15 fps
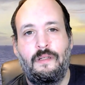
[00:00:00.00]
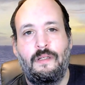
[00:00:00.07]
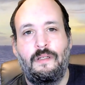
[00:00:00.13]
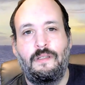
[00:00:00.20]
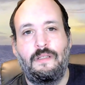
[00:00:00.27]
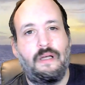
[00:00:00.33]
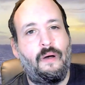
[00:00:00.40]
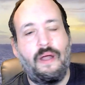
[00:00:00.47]

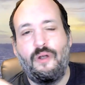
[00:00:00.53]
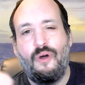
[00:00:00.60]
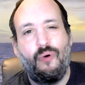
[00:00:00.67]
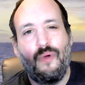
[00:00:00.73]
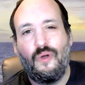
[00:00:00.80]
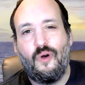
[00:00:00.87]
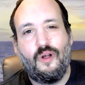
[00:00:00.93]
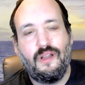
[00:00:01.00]
Now, I know
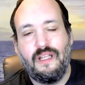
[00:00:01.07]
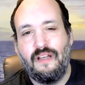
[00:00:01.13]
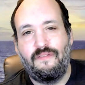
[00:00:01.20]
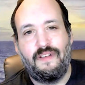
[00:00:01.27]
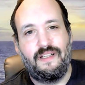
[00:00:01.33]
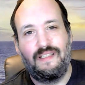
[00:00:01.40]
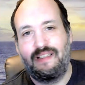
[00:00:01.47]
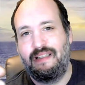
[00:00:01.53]
we all live
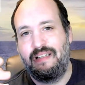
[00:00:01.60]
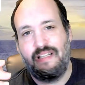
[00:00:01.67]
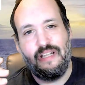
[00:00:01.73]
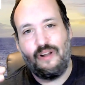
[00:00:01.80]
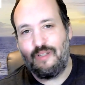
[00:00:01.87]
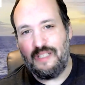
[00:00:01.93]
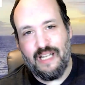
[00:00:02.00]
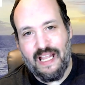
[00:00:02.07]
in
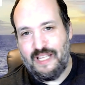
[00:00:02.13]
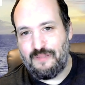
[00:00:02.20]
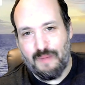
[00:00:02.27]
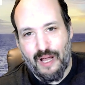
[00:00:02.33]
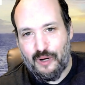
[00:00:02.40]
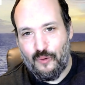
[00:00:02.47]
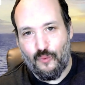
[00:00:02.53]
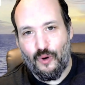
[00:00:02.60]
today's
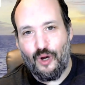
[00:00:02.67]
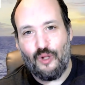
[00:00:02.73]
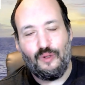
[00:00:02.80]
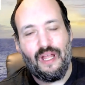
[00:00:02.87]
modern world,